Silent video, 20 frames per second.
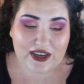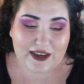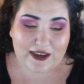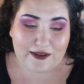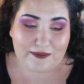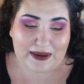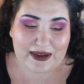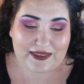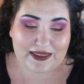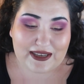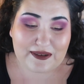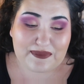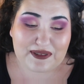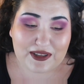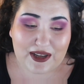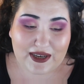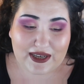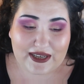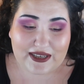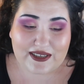Um, I think
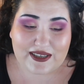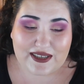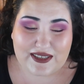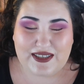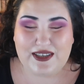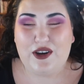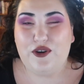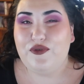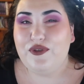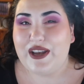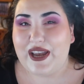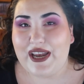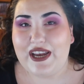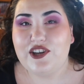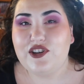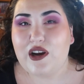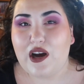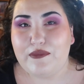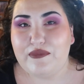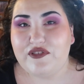Milani does an okay
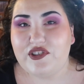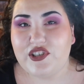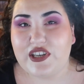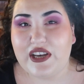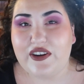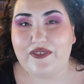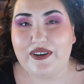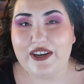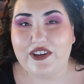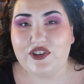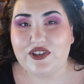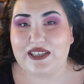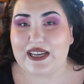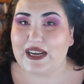job with shade ranges.